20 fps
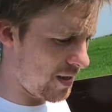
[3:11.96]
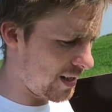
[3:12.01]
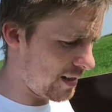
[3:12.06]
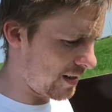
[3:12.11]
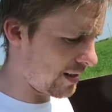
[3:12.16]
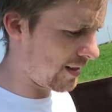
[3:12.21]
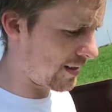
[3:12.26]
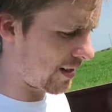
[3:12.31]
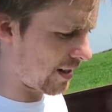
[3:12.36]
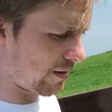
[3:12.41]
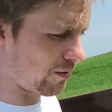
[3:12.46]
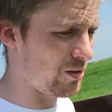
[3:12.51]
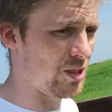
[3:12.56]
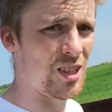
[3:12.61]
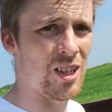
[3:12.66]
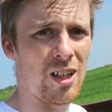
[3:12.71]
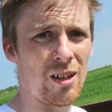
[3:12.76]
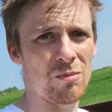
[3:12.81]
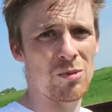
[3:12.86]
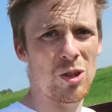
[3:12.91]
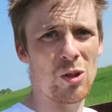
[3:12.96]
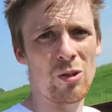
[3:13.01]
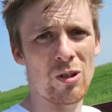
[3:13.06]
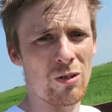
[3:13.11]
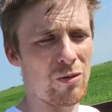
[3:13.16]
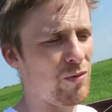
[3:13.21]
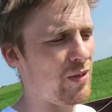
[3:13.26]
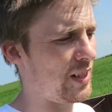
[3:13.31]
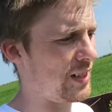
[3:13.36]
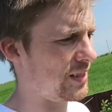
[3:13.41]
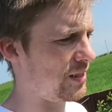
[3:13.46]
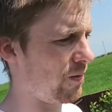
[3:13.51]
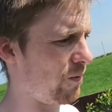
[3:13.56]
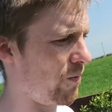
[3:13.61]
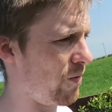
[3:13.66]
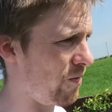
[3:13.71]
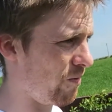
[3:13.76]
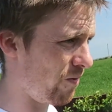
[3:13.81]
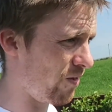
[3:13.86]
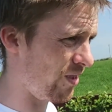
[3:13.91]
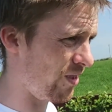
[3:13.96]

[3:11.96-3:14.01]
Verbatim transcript: in this house, so I'm sure he'll find something